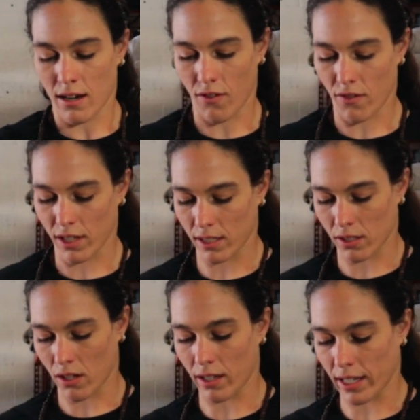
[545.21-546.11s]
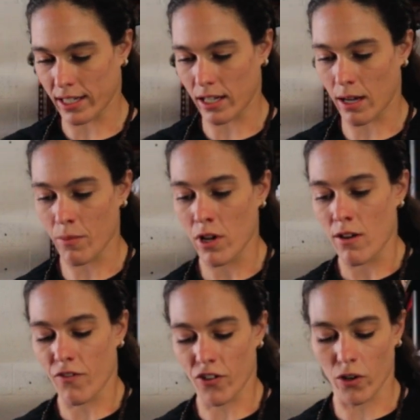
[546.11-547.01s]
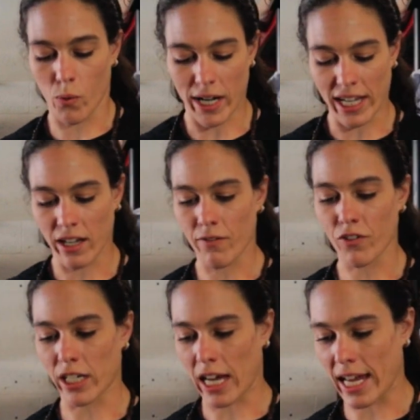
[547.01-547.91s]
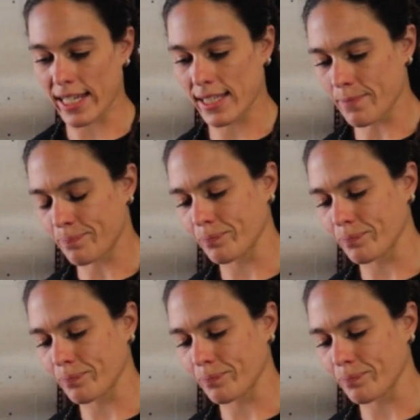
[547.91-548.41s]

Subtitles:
everything's all lined up. For when I cut for guys,